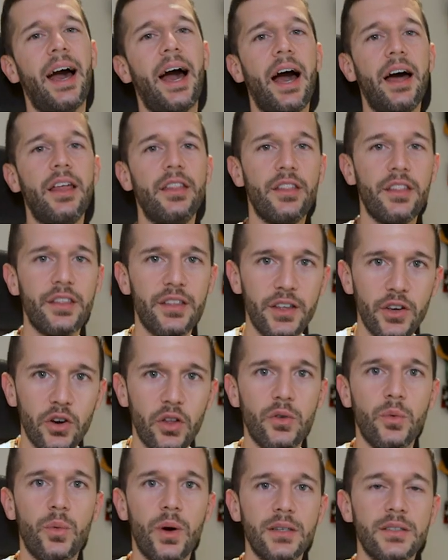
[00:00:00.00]
and the
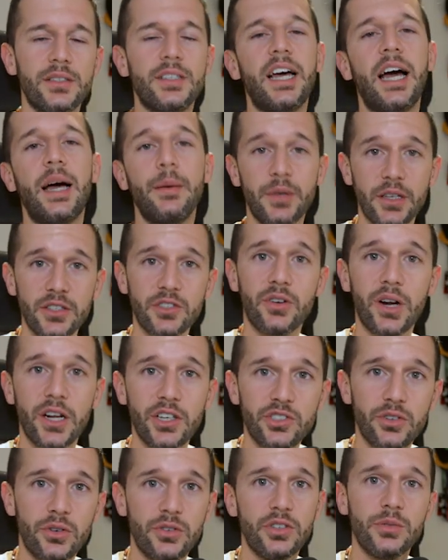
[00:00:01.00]
other ones I'm just gonna
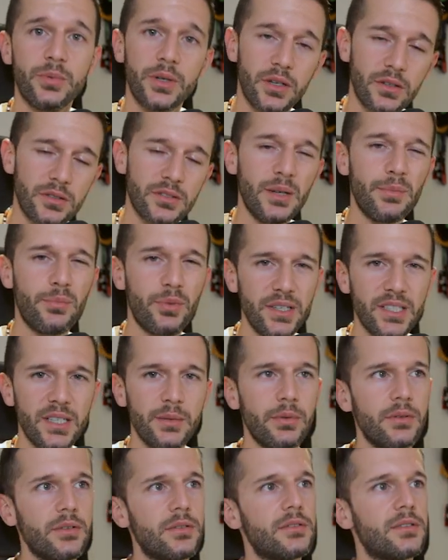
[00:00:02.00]
show you because the
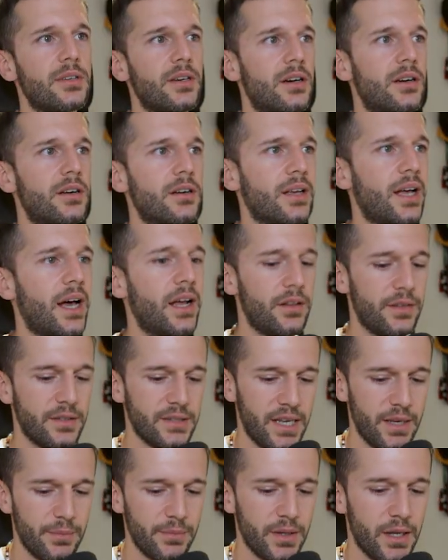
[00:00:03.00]
principles are kind of the
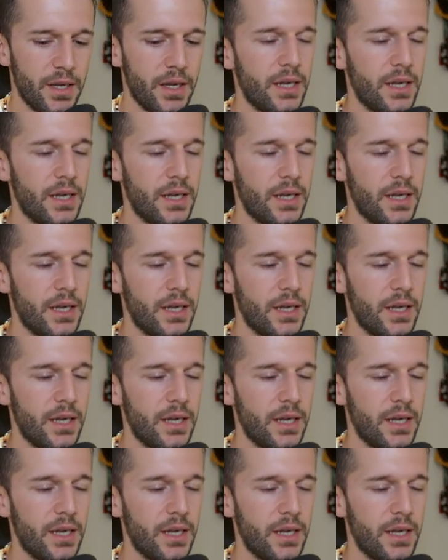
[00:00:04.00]
same.